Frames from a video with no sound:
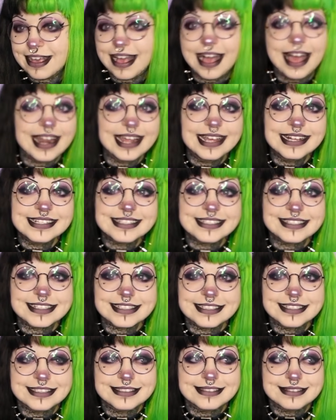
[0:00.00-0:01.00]
And it's
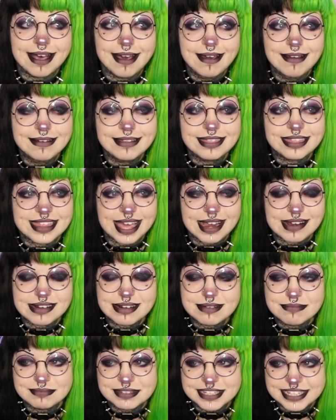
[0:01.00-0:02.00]
just so
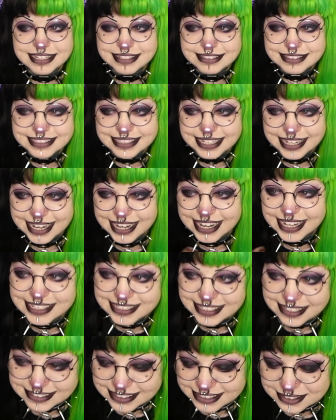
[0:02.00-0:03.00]
therapeutic, and I
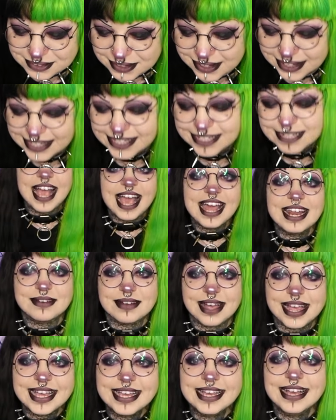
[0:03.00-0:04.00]
don't know why.
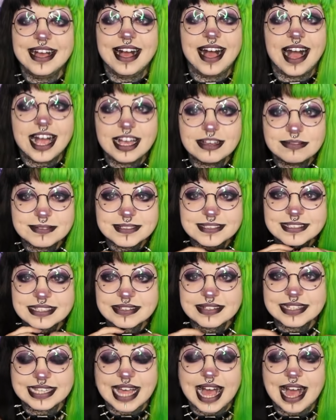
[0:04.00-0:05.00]
Anyway, I've been
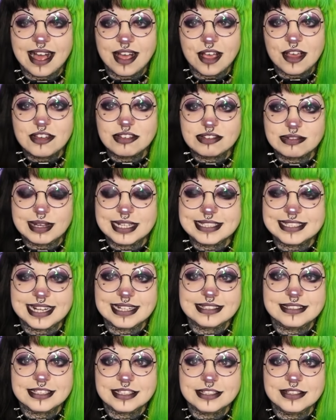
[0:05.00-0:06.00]
doing that over my
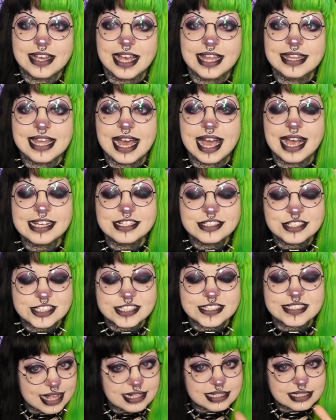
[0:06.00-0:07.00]
tattoo, and that has
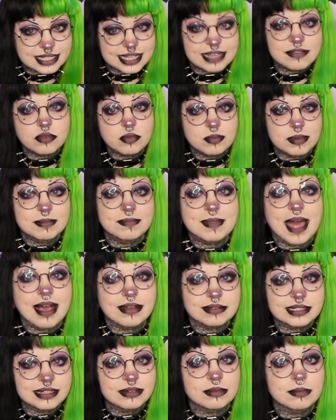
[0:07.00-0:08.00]
just given me
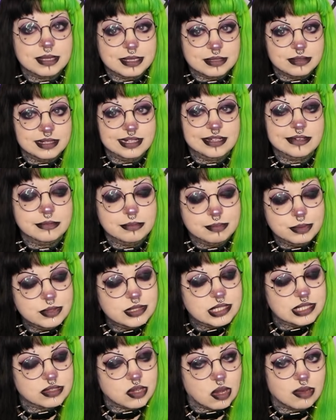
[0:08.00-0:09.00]
that little
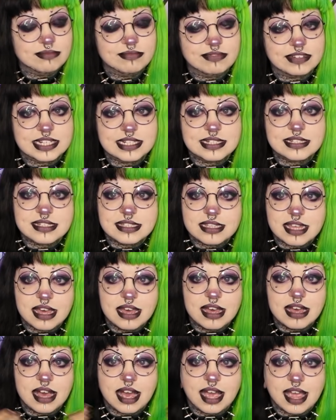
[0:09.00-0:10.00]
boost of confidence
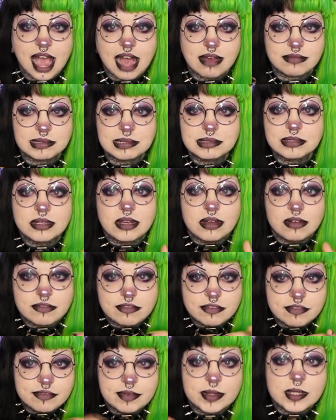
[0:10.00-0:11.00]
that I haven't got
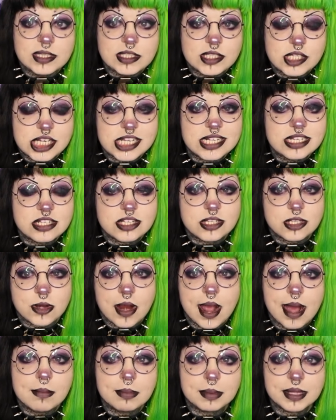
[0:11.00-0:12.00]
full chin
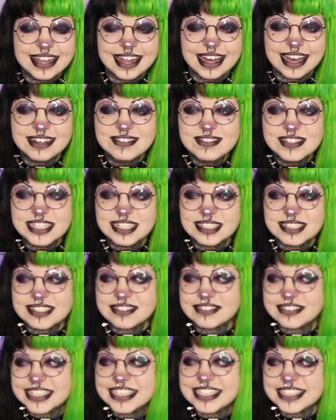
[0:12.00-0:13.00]
strap. I'm such a
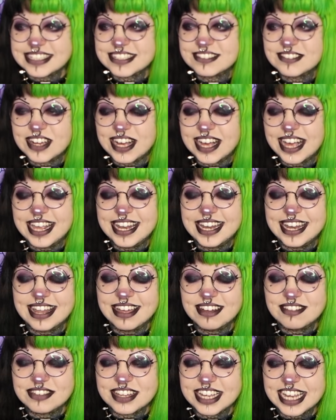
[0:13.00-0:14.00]
weirdo. I
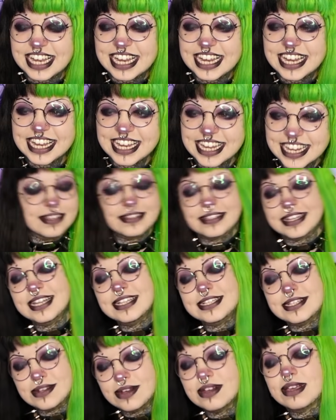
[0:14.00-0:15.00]
love it. So
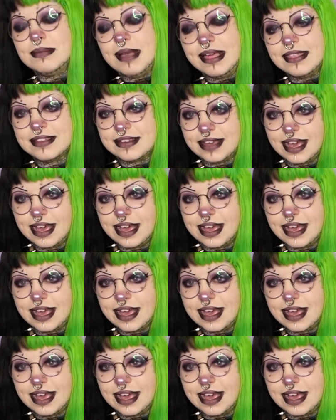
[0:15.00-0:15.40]
let's talk about the